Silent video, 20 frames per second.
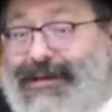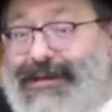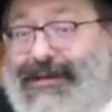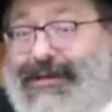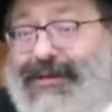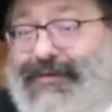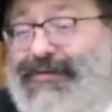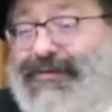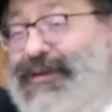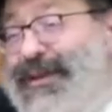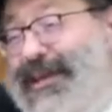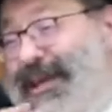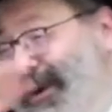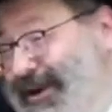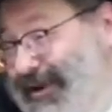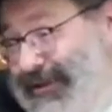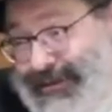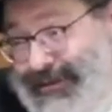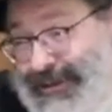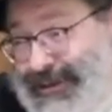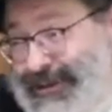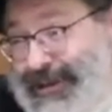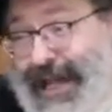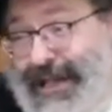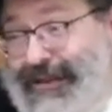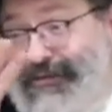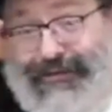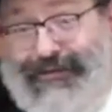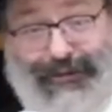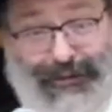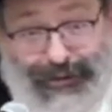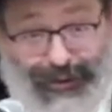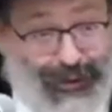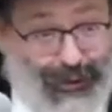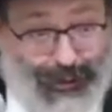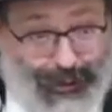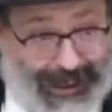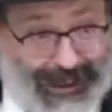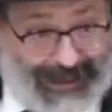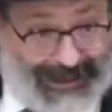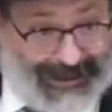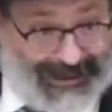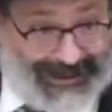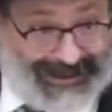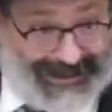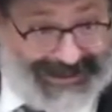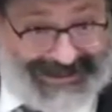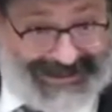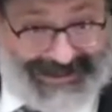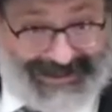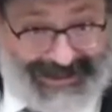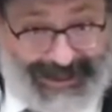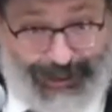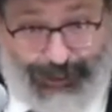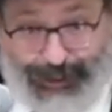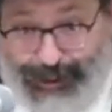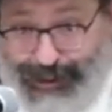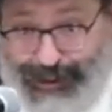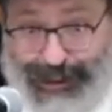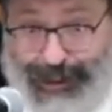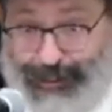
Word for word: For years, not for 2 weeks. It wasn't a